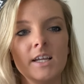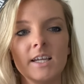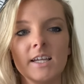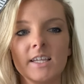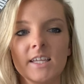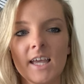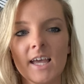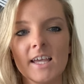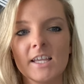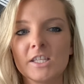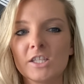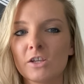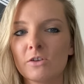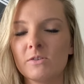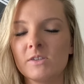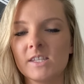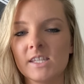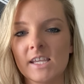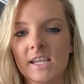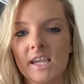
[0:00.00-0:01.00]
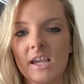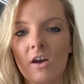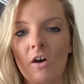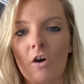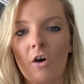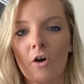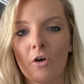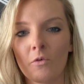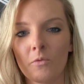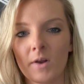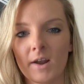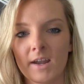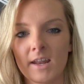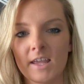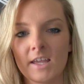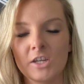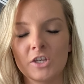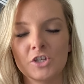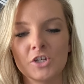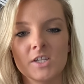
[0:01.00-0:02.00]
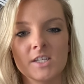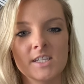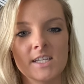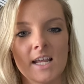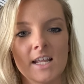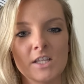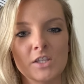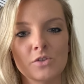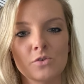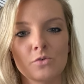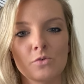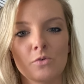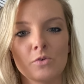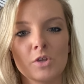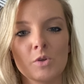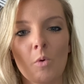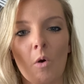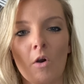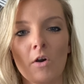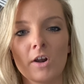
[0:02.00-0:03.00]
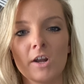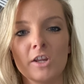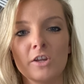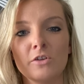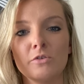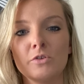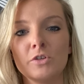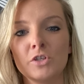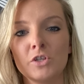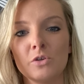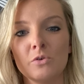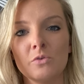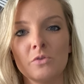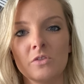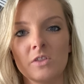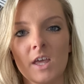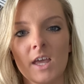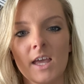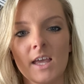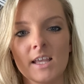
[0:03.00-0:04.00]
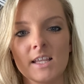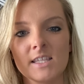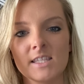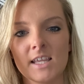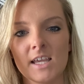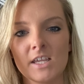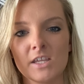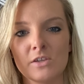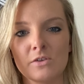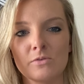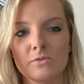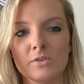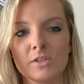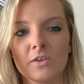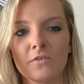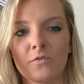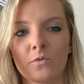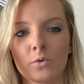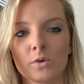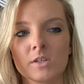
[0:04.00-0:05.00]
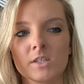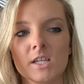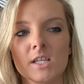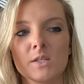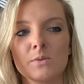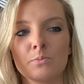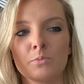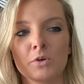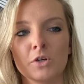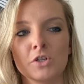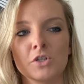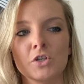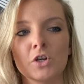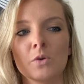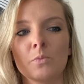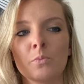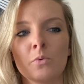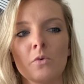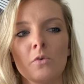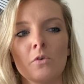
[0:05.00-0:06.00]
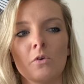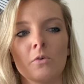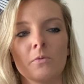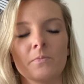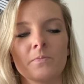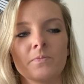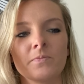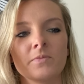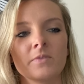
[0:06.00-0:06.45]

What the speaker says: Yeah, so see, already just at school, you already do two things that use the forces push or pull.